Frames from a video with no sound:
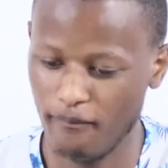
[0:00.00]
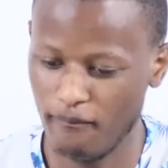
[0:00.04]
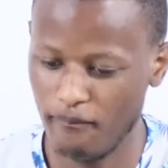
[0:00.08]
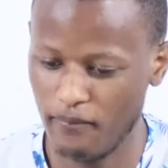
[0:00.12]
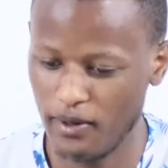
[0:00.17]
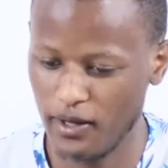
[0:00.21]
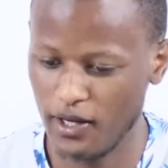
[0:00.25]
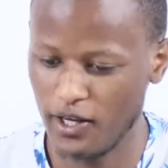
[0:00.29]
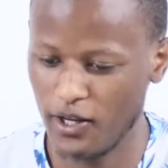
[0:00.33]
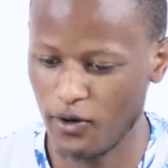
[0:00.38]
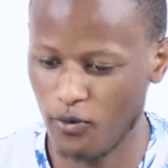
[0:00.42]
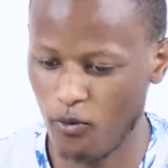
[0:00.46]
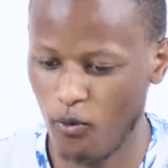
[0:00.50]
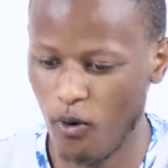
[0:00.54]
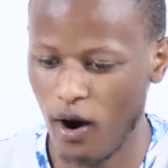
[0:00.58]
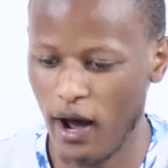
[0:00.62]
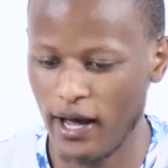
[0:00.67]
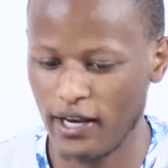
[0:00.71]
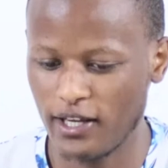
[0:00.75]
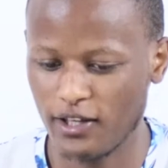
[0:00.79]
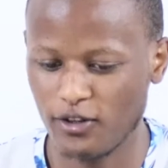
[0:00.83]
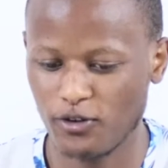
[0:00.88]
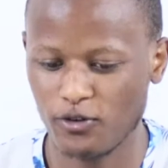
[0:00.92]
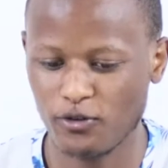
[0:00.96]
be
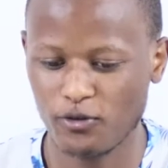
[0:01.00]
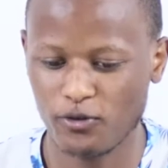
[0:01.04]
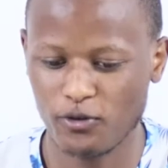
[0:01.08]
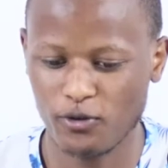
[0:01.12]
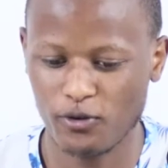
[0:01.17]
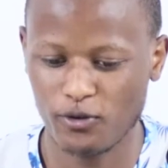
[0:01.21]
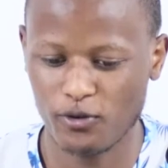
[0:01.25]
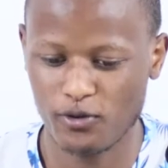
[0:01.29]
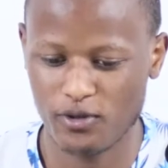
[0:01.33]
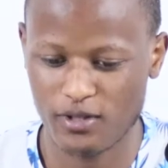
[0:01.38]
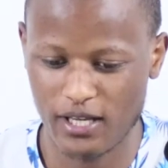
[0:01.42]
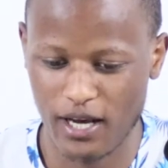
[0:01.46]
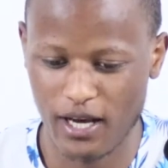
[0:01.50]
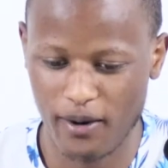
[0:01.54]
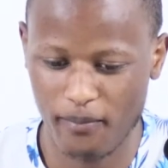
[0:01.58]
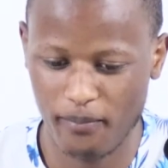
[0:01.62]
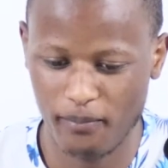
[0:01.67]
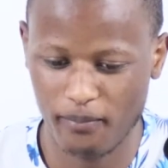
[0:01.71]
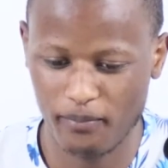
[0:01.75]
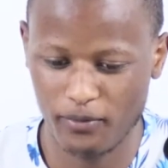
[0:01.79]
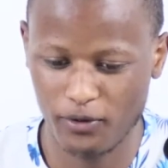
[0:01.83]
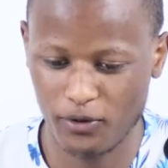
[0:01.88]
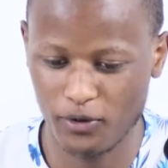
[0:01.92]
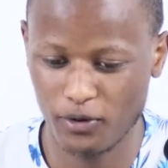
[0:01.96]
required to
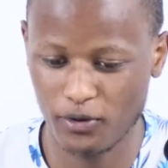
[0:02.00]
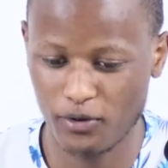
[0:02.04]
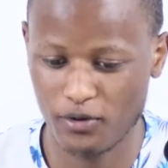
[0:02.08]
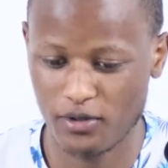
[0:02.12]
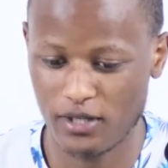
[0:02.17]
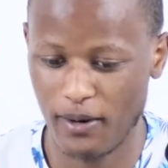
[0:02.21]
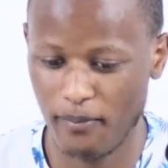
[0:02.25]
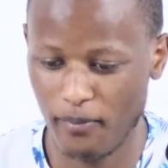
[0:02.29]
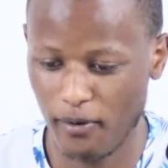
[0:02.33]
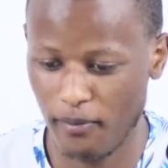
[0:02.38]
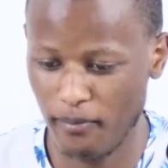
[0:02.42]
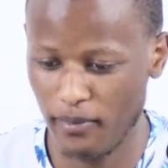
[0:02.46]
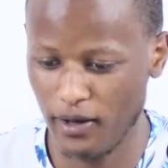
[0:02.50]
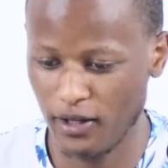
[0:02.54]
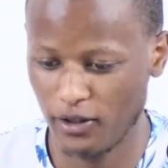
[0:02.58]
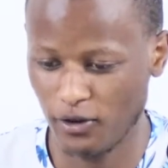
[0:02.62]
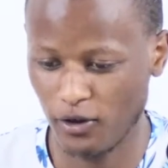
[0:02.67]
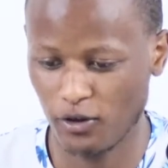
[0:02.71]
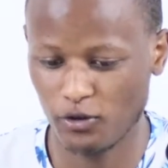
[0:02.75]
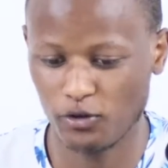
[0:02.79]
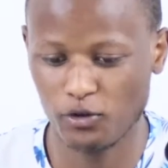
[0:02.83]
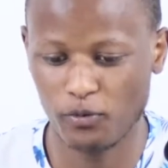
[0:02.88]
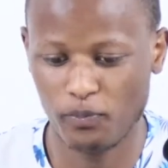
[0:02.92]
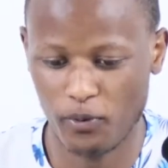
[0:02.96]
submit
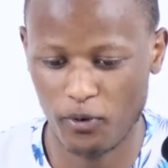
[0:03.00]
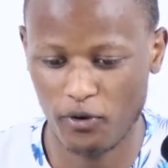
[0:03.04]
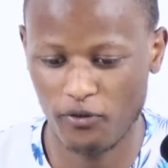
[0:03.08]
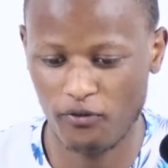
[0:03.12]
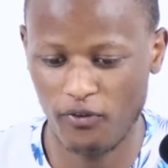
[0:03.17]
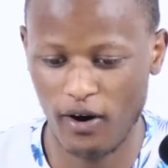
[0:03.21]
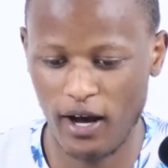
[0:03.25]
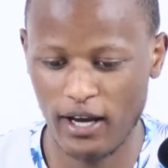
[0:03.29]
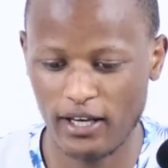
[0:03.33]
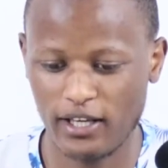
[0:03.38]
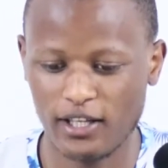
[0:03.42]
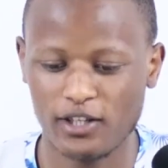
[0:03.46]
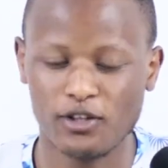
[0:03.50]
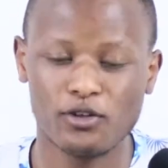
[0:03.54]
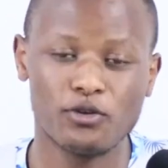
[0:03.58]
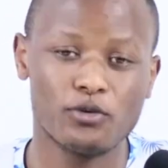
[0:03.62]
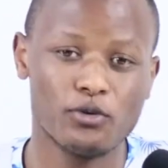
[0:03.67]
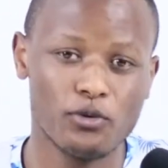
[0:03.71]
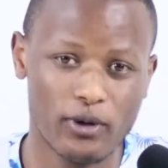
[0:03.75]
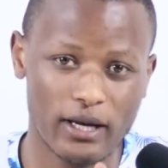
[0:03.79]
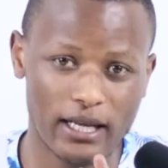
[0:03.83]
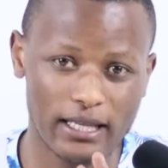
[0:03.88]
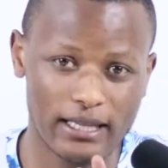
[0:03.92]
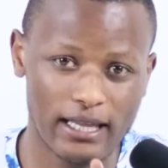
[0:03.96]
or to provide
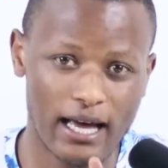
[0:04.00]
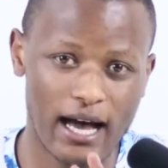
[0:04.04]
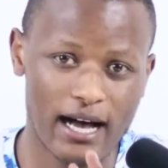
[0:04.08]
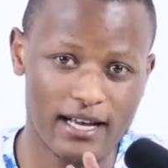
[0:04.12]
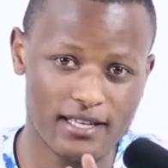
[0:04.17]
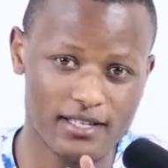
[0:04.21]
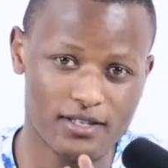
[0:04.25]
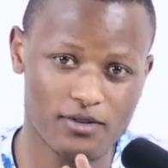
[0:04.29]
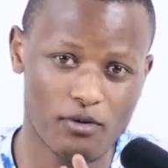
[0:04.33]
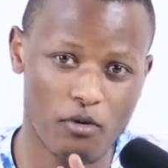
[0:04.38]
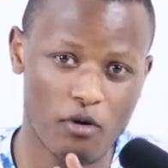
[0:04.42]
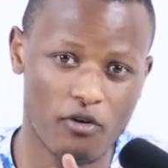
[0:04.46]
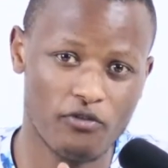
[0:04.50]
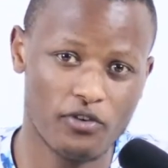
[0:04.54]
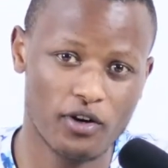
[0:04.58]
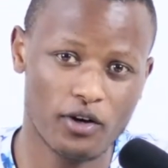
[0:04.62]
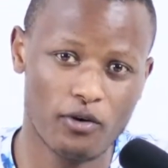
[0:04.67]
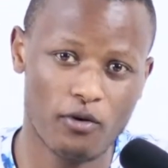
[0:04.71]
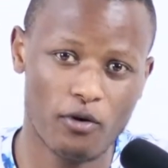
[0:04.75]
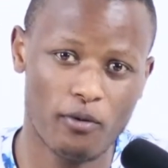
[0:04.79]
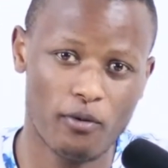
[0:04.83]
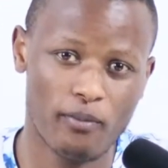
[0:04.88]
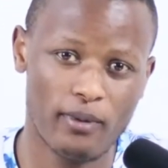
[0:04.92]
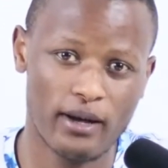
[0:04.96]
2 letters of
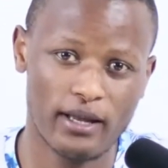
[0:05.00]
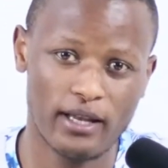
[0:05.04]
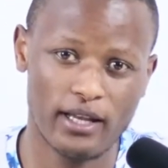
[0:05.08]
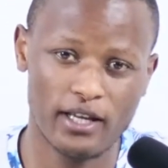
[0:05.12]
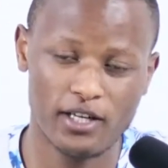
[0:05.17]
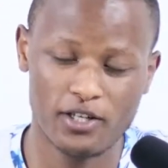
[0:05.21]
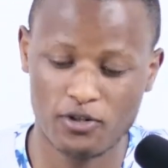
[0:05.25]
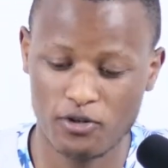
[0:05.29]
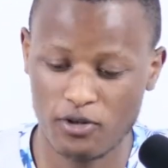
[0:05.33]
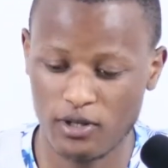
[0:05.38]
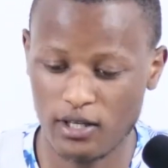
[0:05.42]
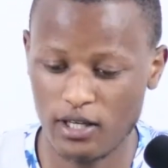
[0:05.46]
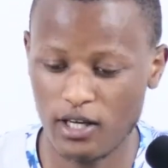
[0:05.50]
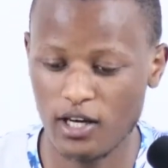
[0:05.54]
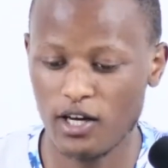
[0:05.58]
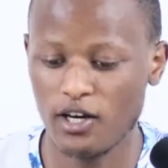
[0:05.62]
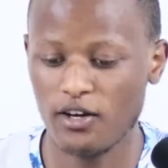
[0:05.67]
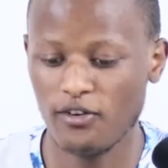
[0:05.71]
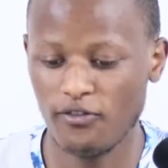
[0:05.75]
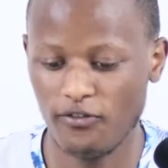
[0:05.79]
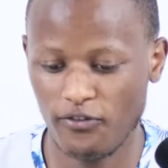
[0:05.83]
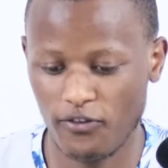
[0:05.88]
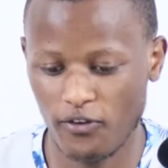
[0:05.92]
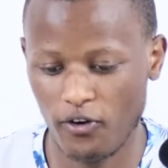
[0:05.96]
recommendation
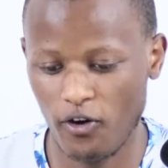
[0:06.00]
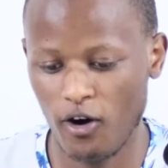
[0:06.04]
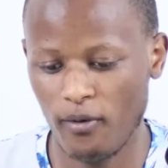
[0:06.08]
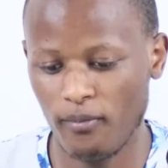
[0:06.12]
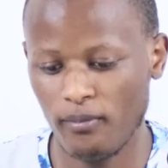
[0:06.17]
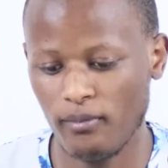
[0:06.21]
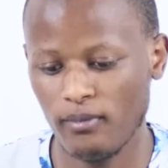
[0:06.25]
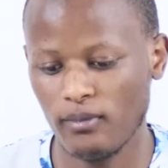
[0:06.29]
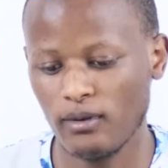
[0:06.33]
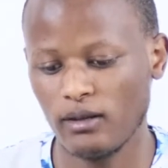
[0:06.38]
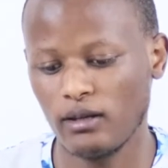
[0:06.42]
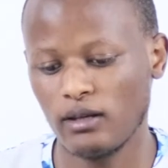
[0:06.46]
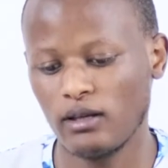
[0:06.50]
from